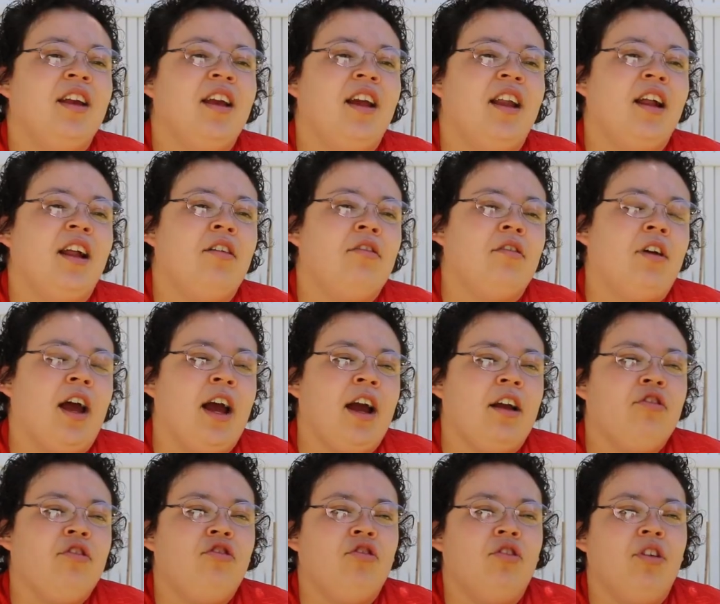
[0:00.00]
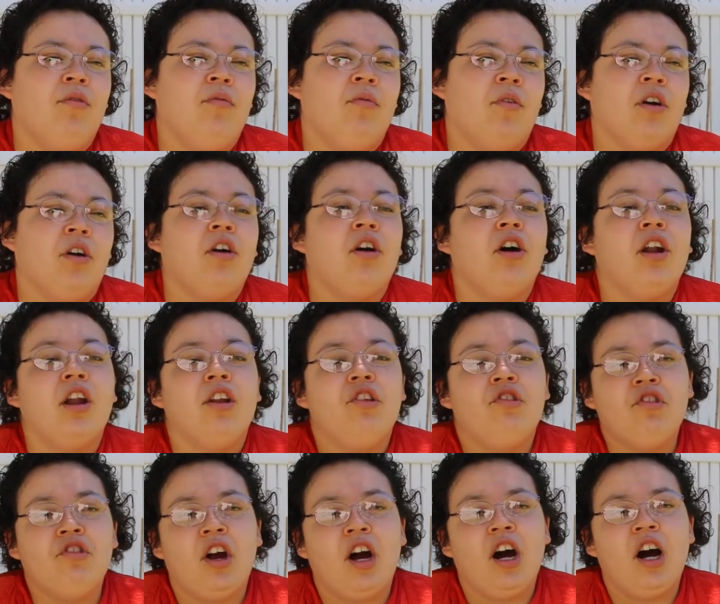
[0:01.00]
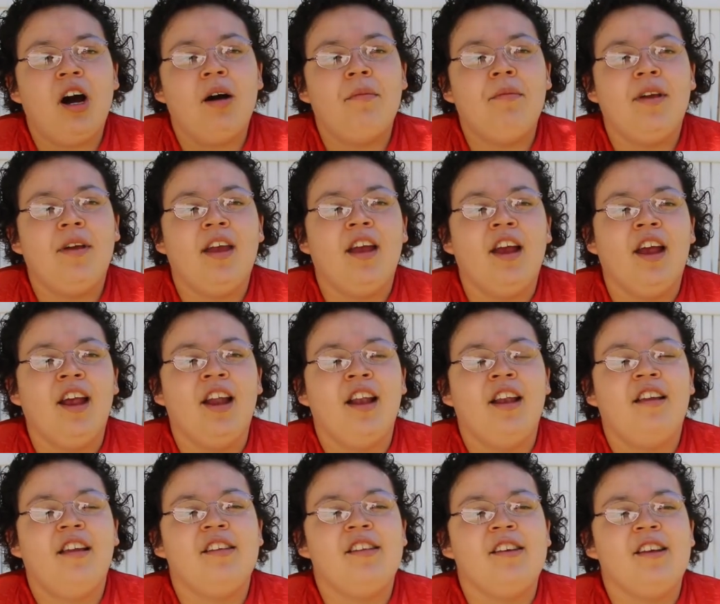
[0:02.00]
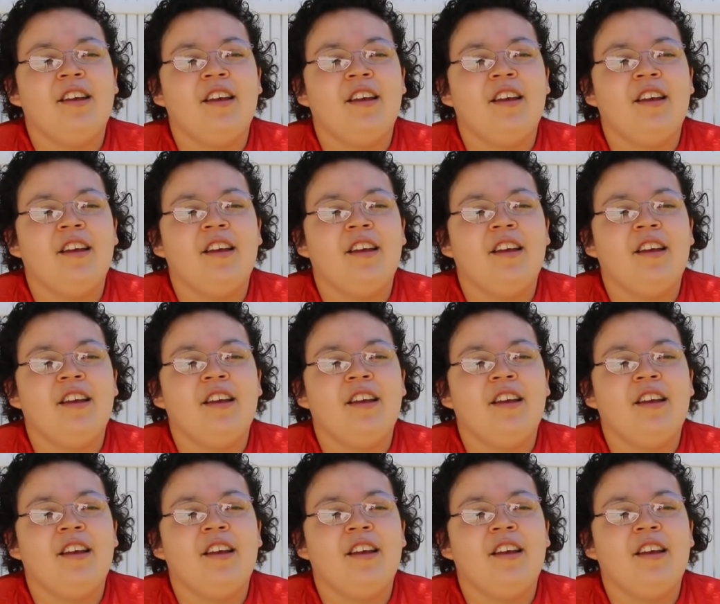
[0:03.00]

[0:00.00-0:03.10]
you know, actually work on a job and